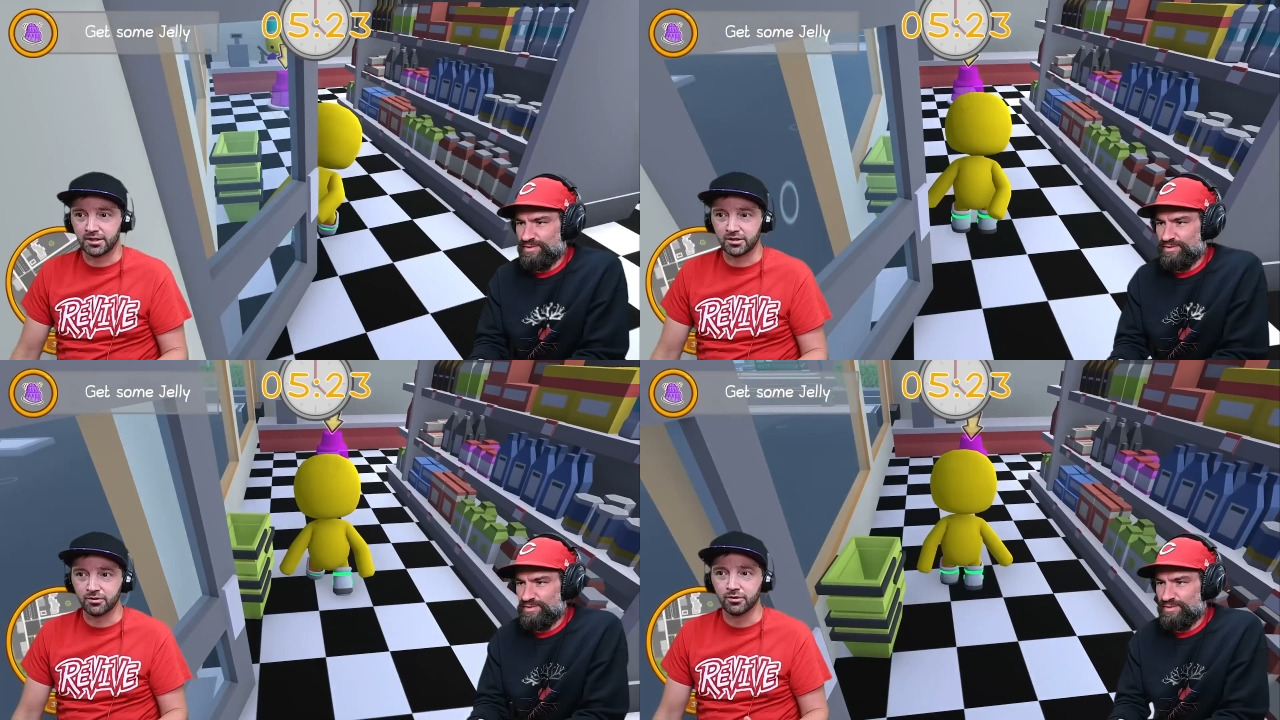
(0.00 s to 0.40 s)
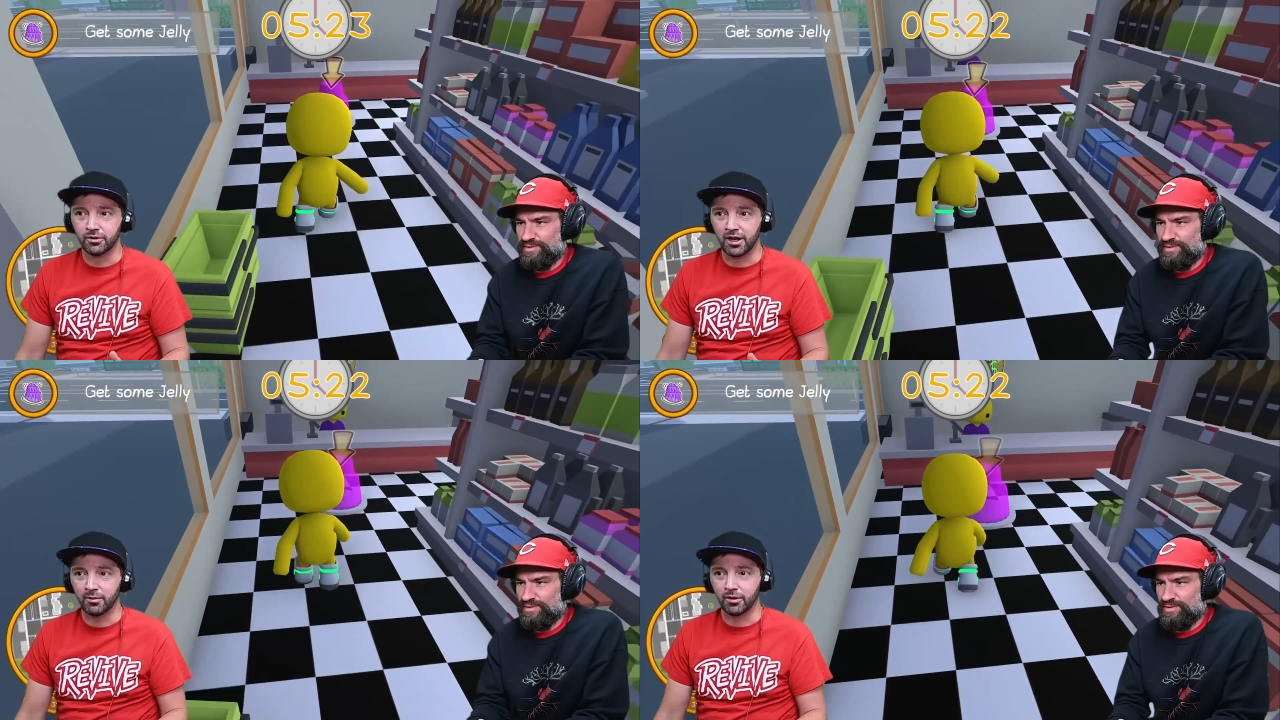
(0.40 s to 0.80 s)
Speaker 1: screw your
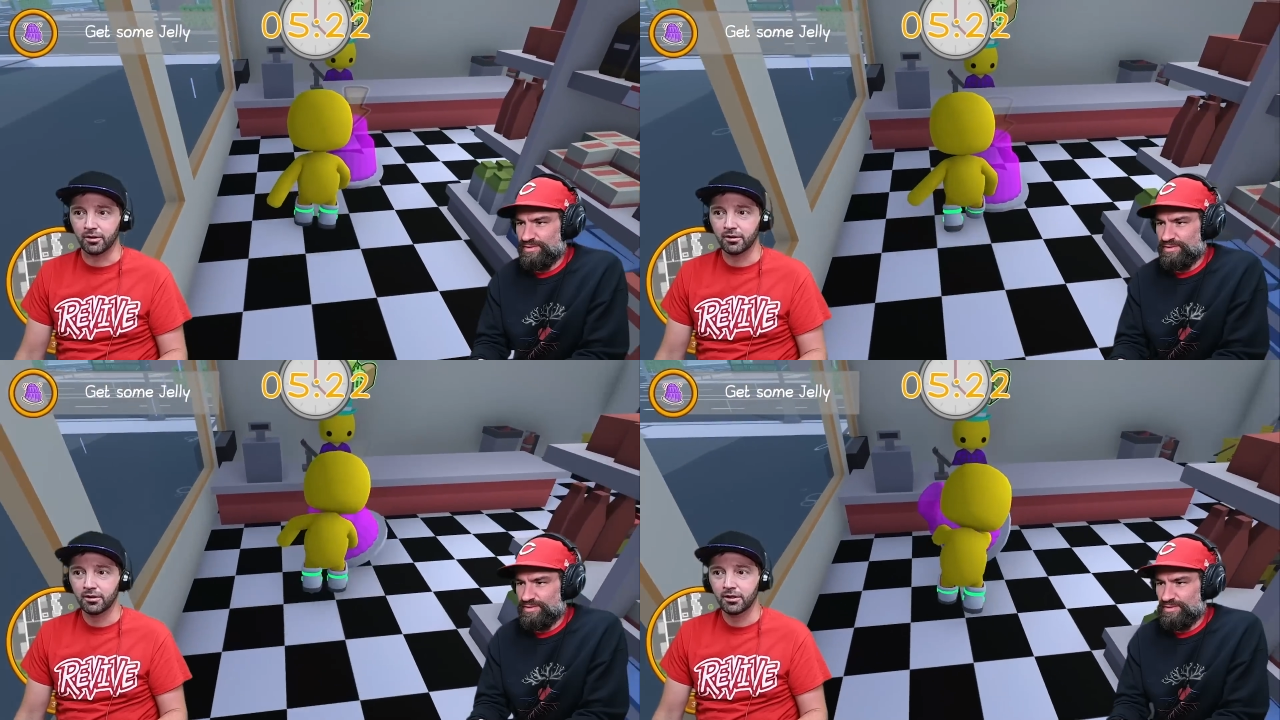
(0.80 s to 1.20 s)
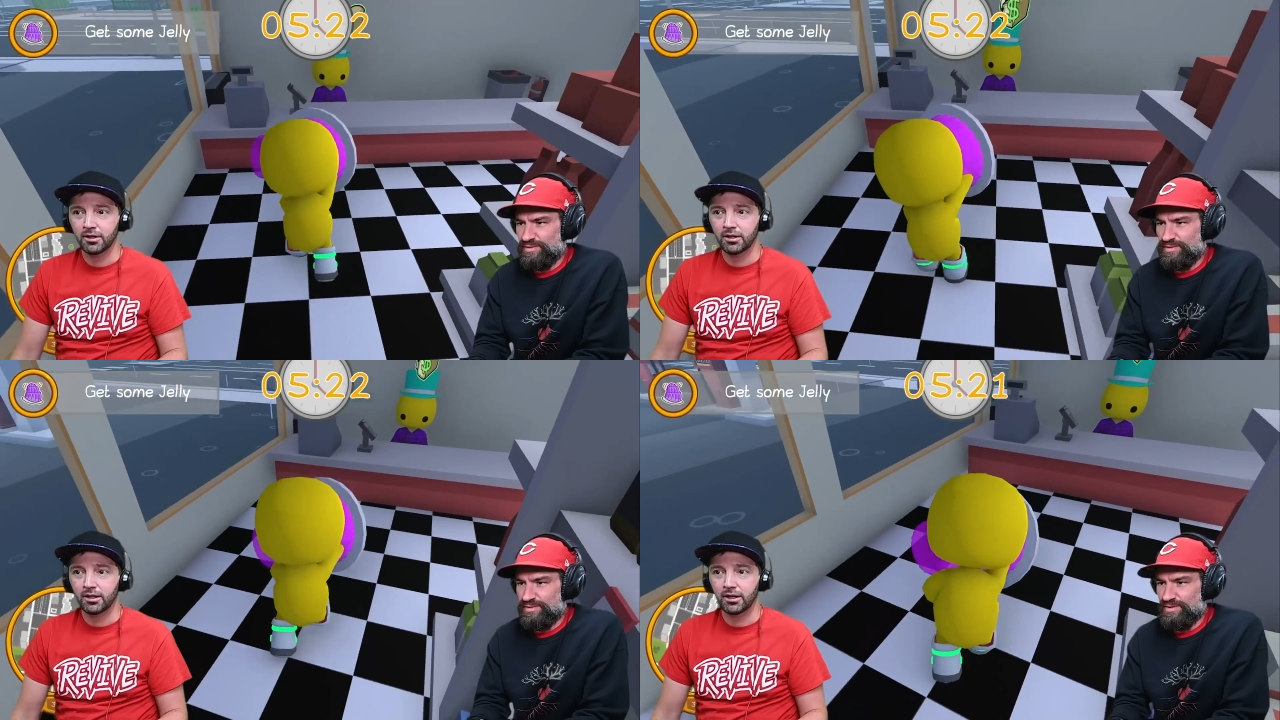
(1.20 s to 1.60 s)
neighbor.
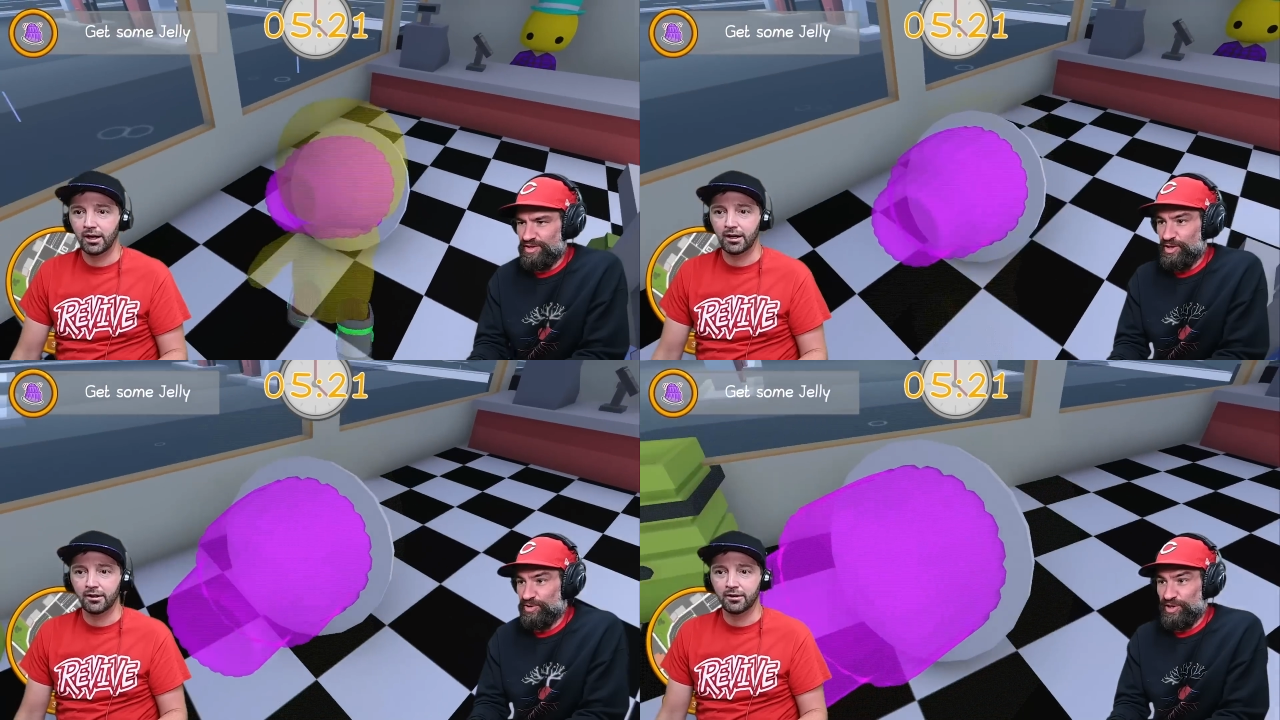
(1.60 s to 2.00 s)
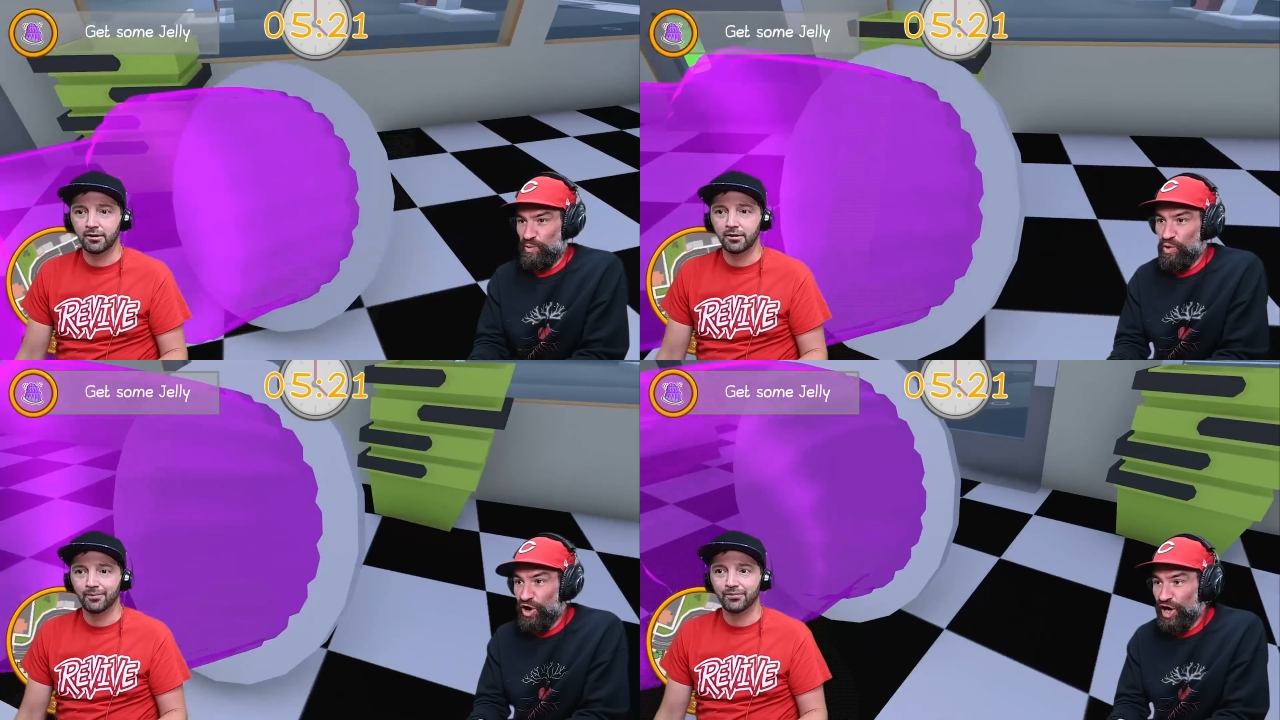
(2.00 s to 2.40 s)
And, and they're like,
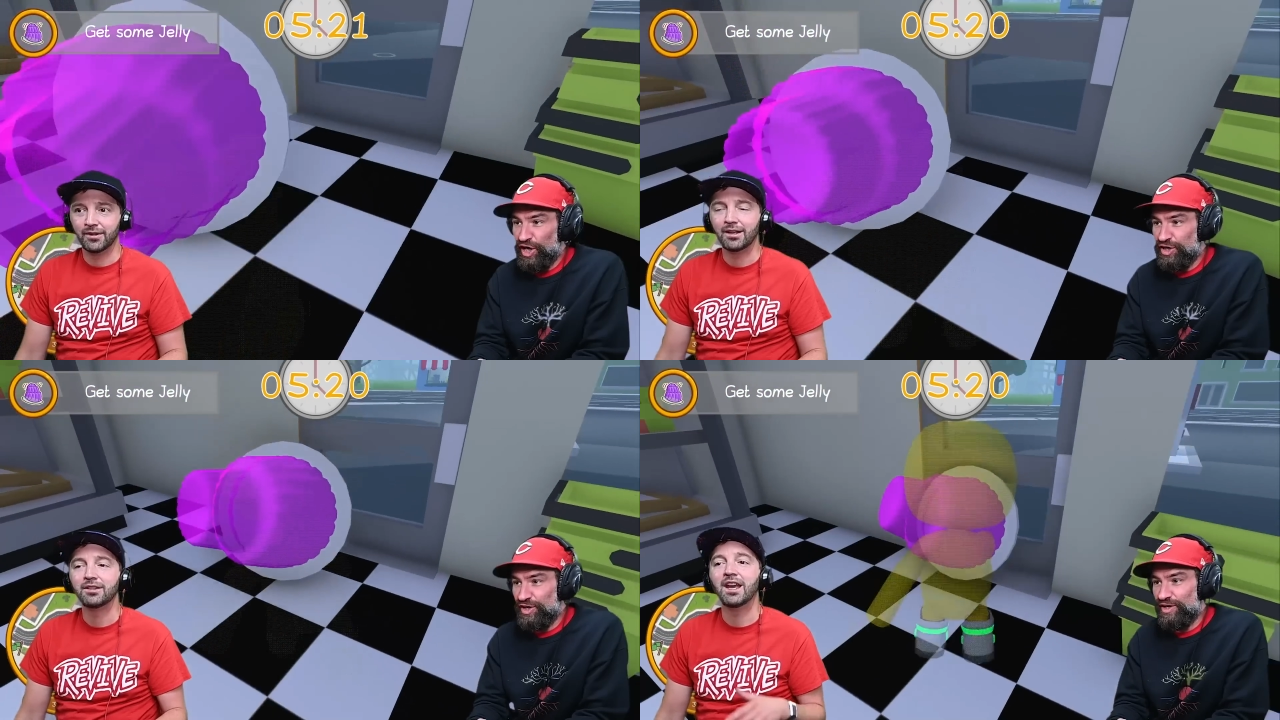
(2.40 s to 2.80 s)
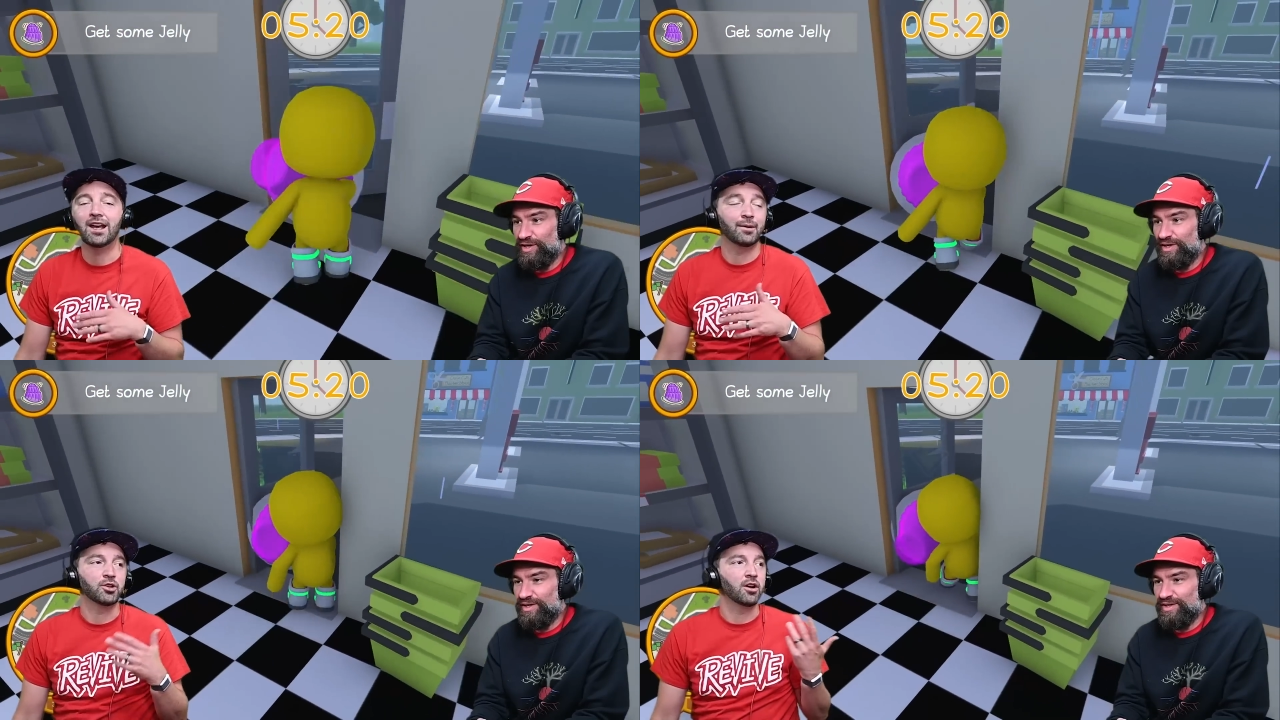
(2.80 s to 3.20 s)
what? Yeah,
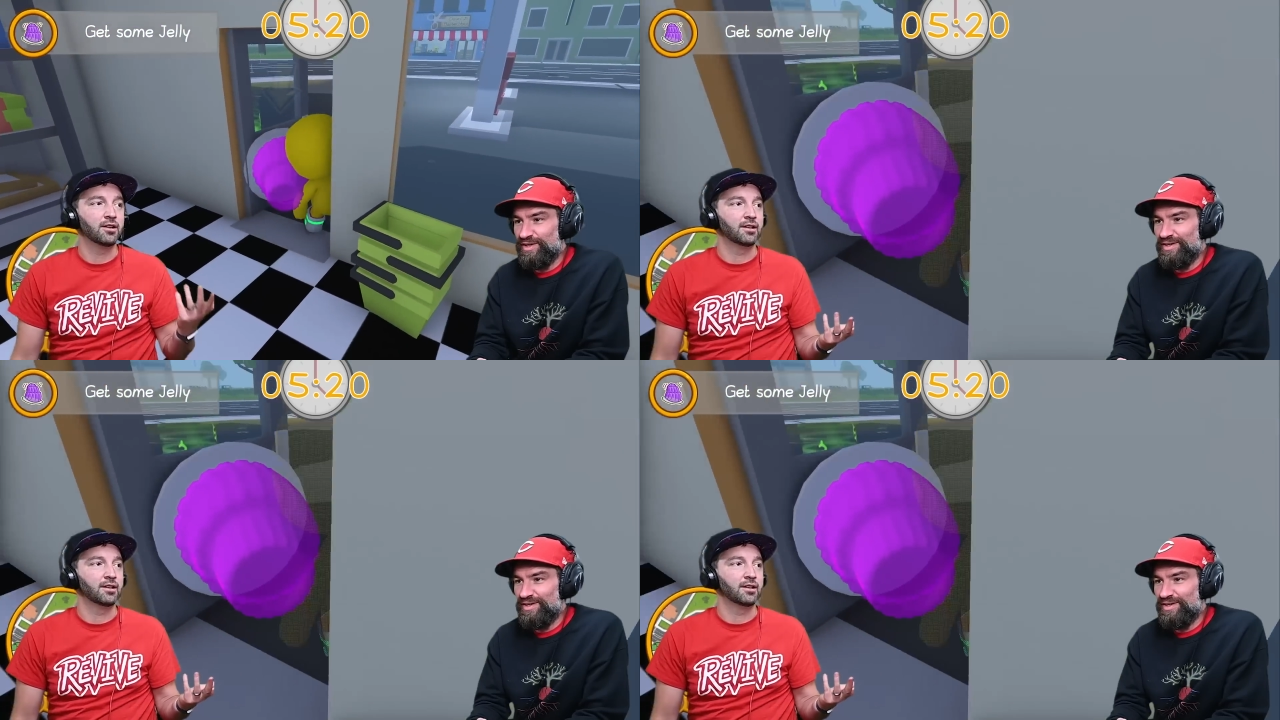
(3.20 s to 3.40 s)
and I'm talking